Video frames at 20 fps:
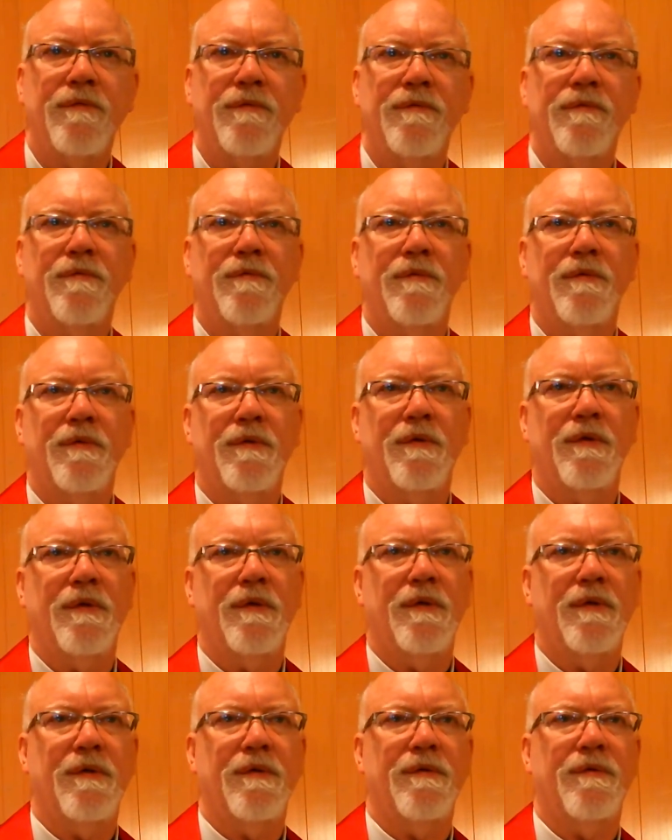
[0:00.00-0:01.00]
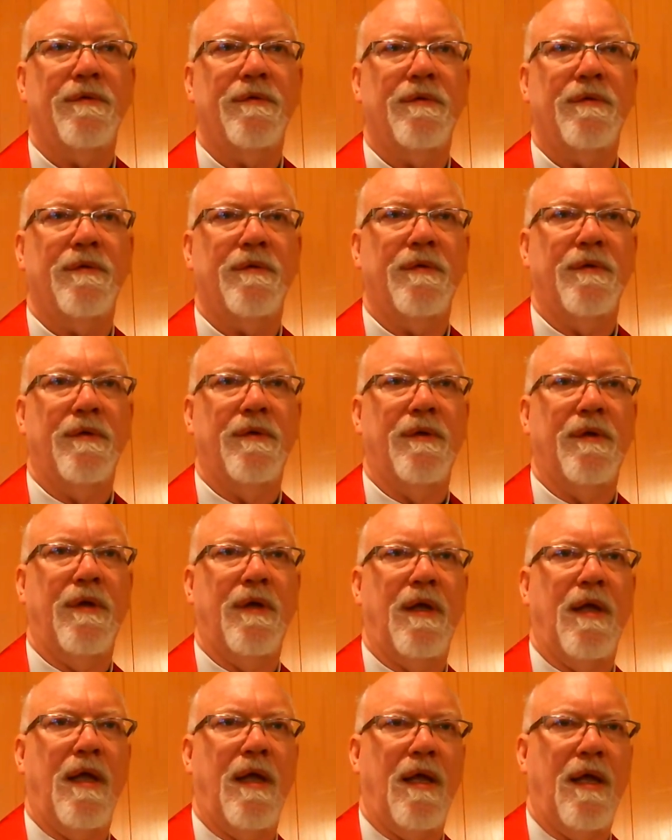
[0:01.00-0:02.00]

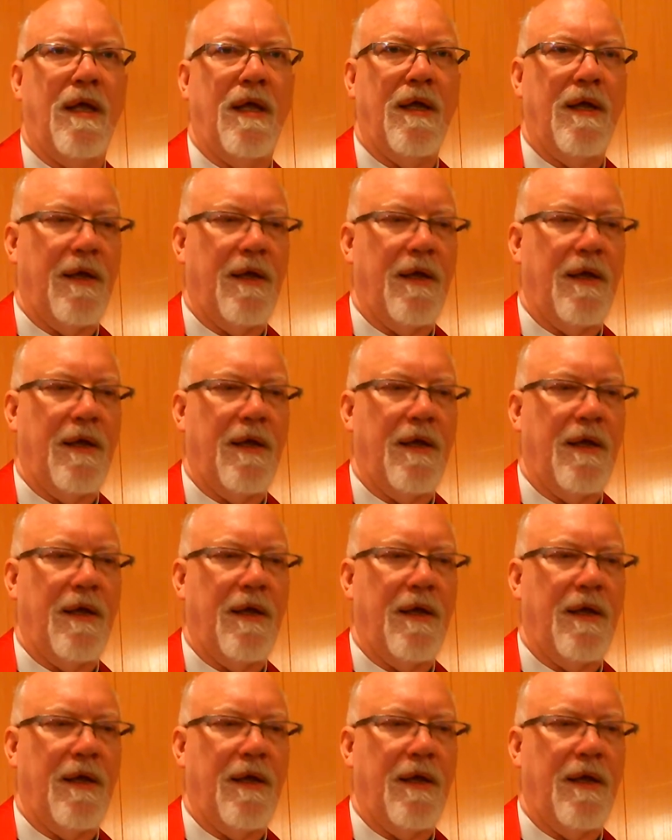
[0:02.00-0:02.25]
[no speech]